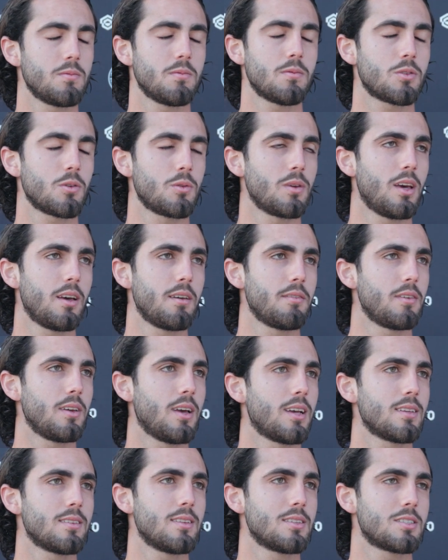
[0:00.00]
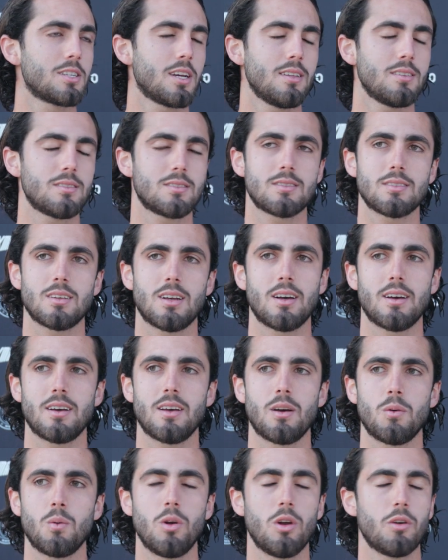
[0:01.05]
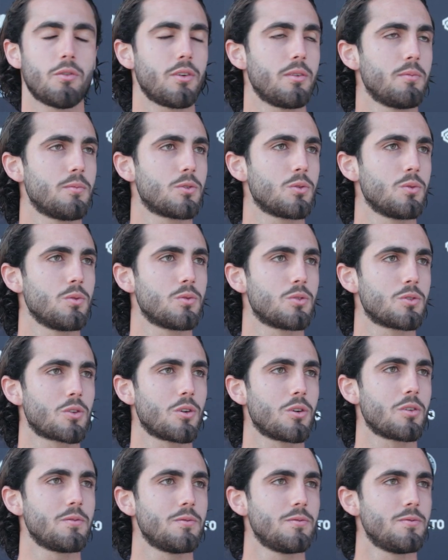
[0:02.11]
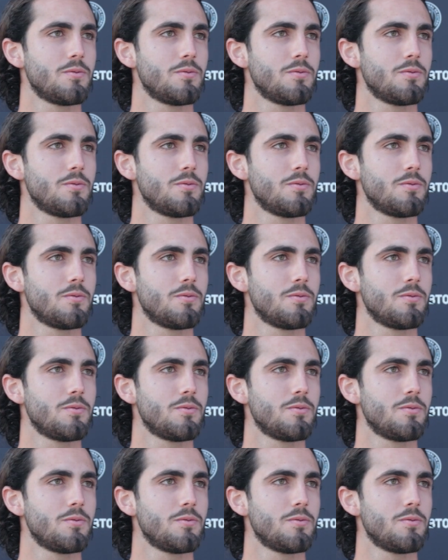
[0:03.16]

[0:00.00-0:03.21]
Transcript: So yeah, if he has the chance, I would love him to score.